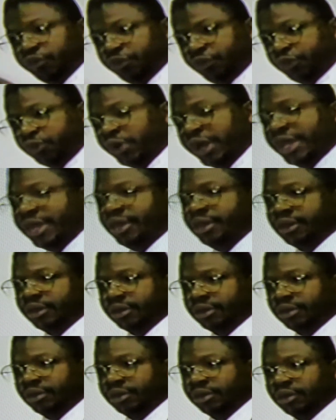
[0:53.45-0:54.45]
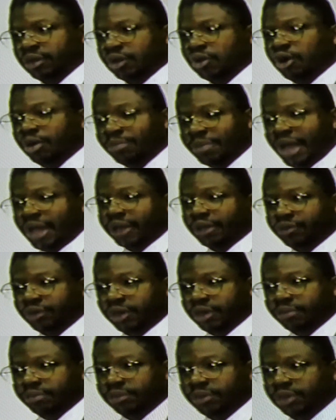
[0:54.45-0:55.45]
3 for
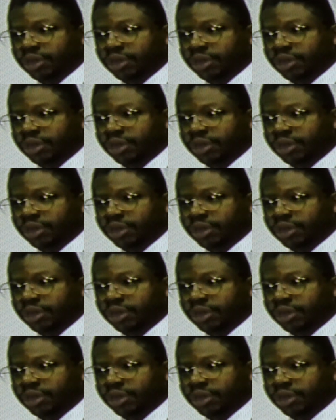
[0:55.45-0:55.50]
Maghrib.